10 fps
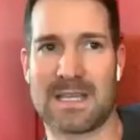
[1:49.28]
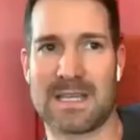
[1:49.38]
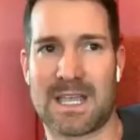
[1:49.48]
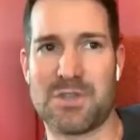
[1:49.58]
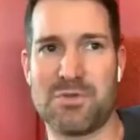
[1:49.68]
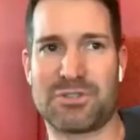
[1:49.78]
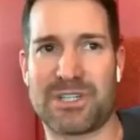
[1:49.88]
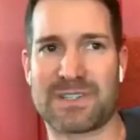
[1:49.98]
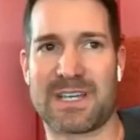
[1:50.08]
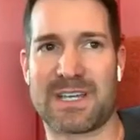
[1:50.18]
And you
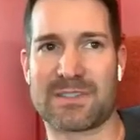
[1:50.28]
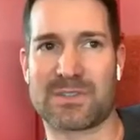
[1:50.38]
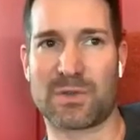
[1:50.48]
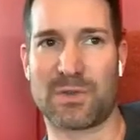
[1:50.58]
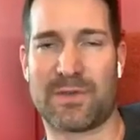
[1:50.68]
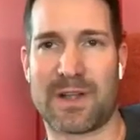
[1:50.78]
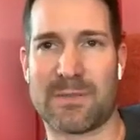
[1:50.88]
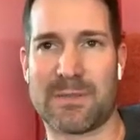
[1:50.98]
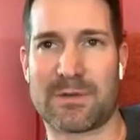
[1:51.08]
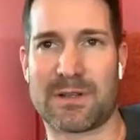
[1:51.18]
just got out of school, if I
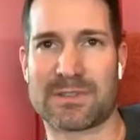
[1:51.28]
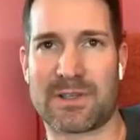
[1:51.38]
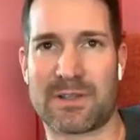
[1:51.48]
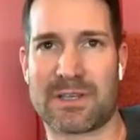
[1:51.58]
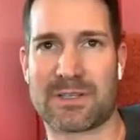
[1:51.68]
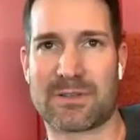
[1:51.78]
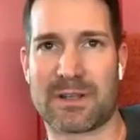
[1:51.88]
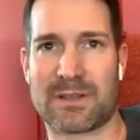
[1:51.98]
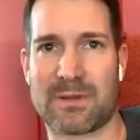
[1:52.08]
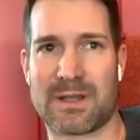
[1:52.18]
remember us talking
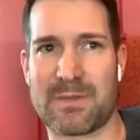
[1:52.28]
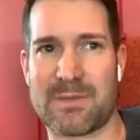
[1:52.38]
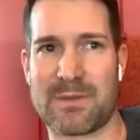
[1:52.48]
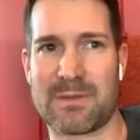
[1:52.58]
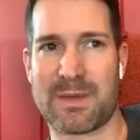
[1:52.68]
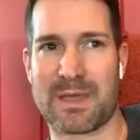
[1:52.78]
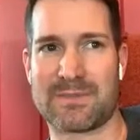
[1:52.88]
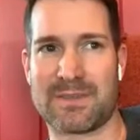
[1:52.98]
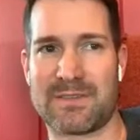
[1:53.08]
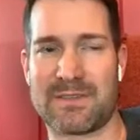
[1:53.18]
correctly, right? Maybe the past
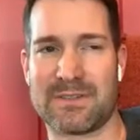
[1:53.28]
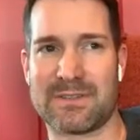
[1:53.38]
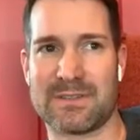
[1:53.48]
5 years?